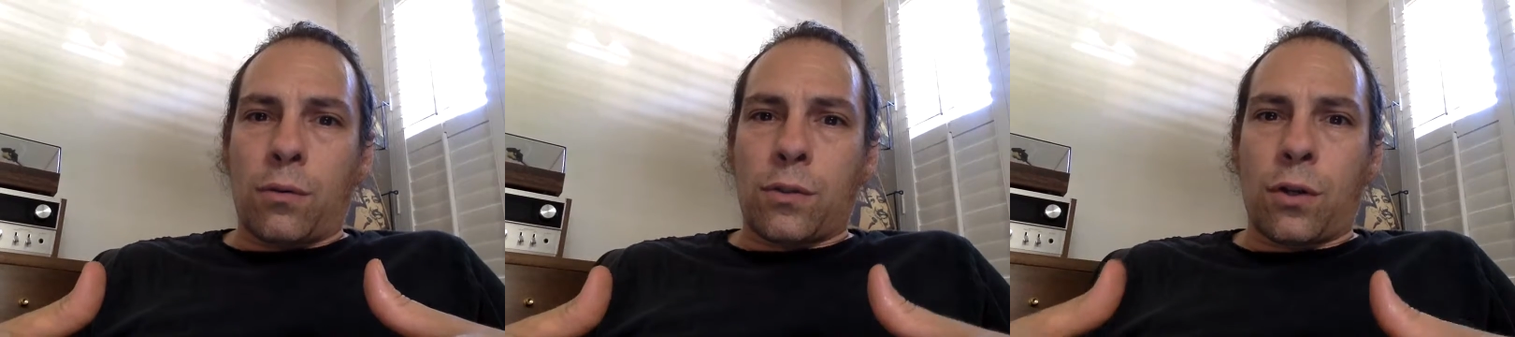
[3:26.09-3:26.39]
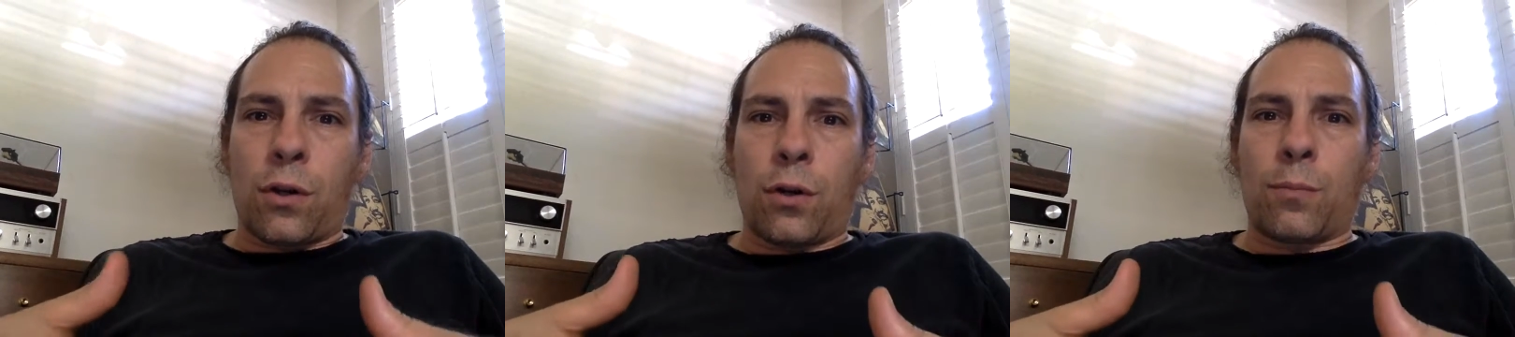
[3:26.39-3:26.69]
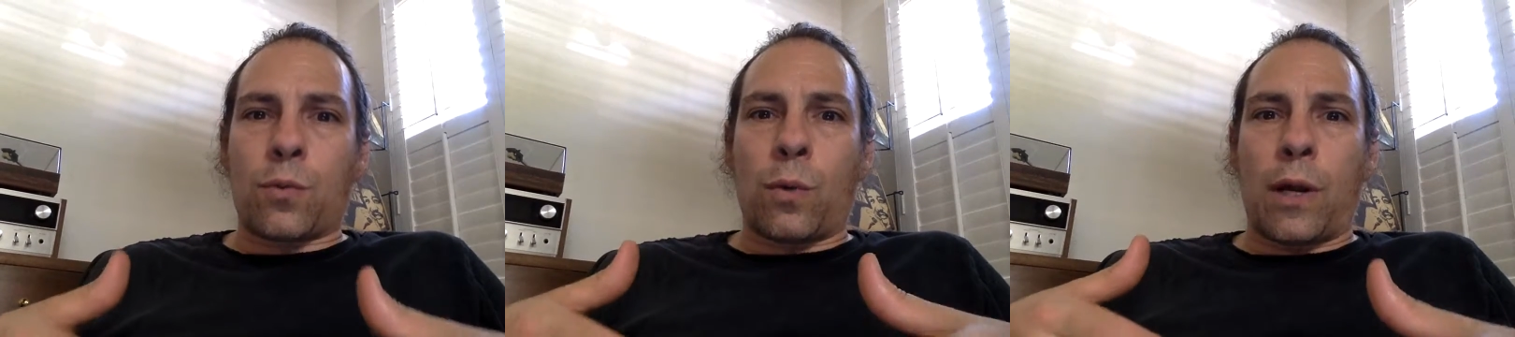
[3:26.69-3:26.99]

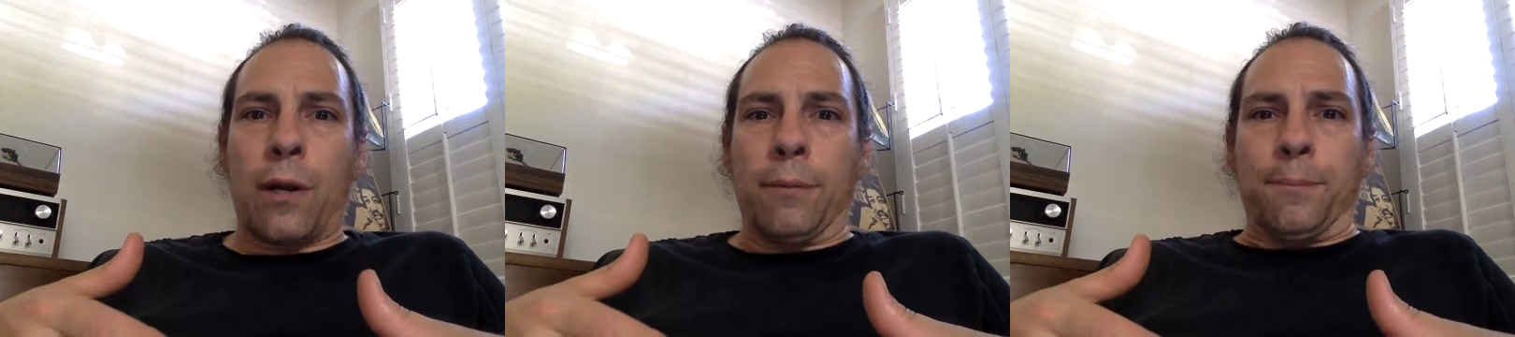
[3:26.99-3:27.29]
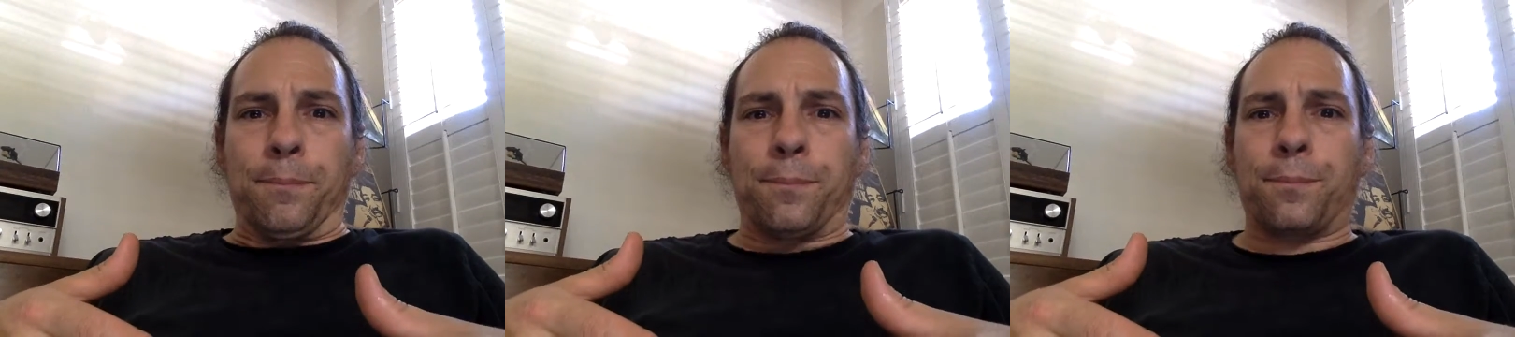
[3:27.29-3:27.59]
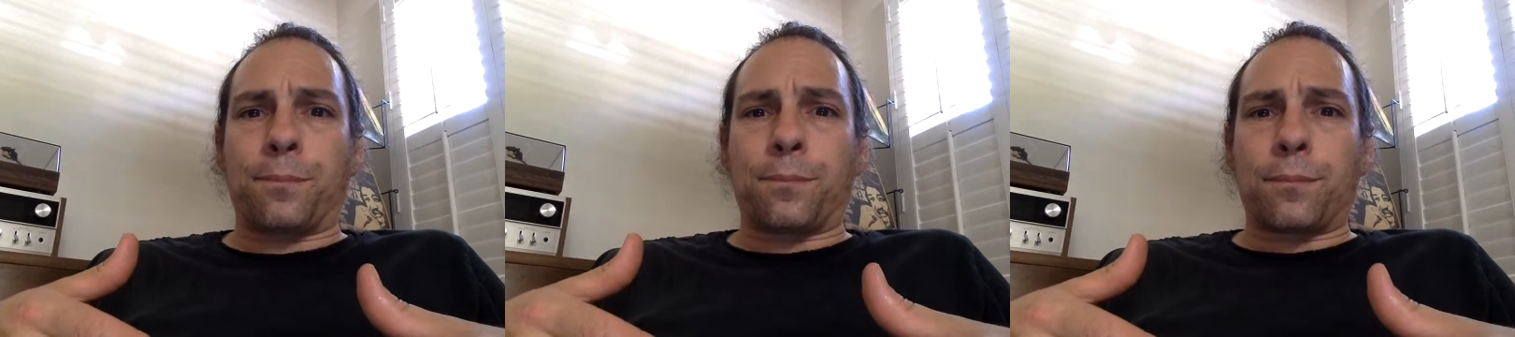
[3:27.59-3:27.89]
terms where
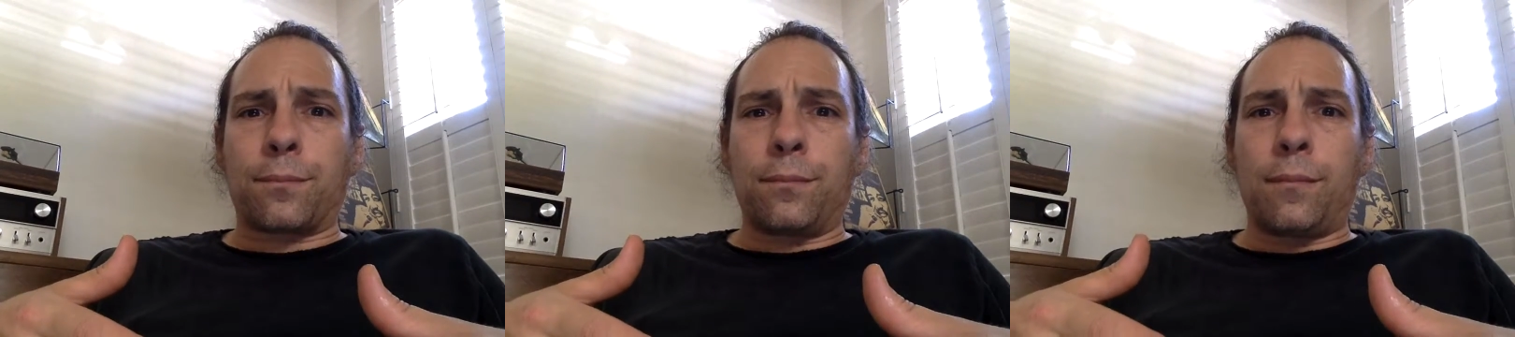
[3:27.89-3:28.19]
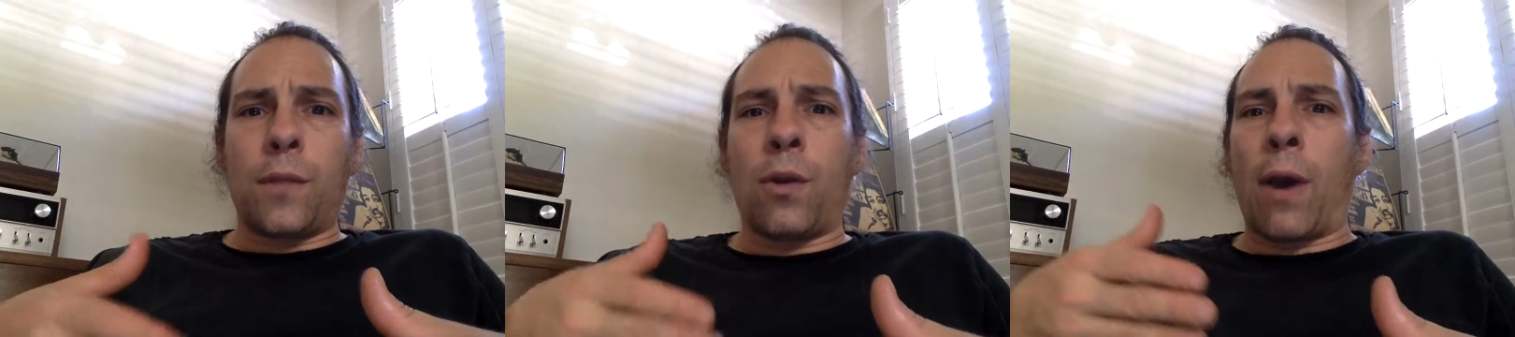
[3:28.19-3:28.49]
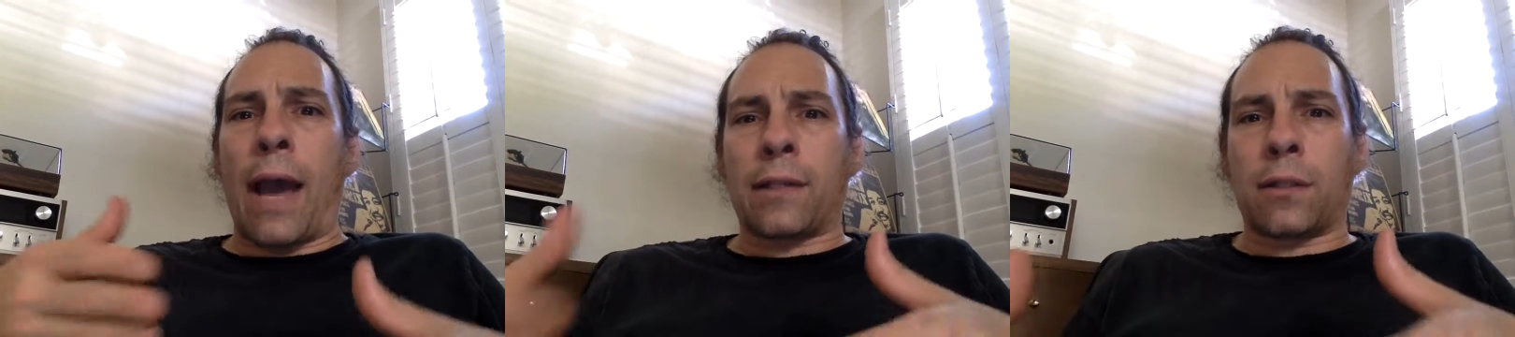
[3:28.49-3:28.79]
I
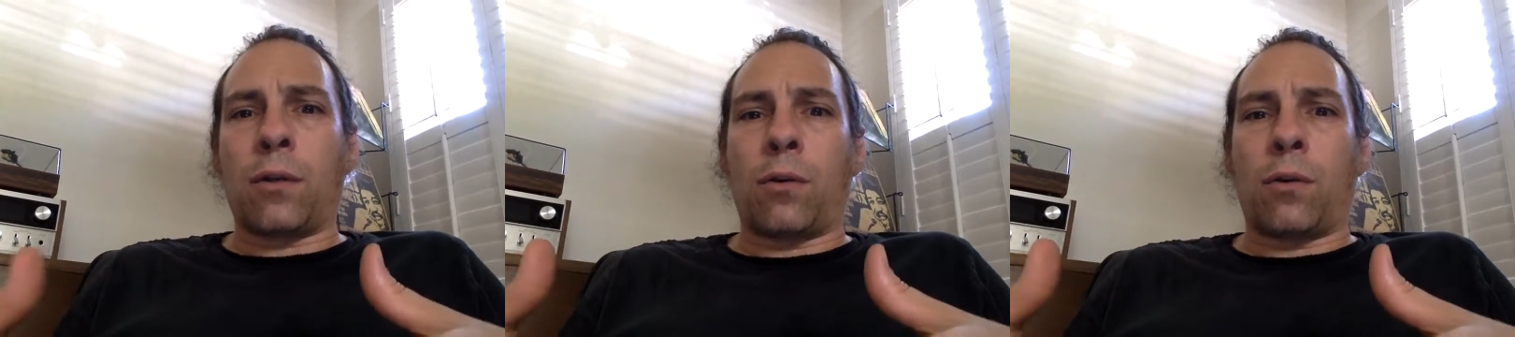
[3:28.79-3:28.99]
asked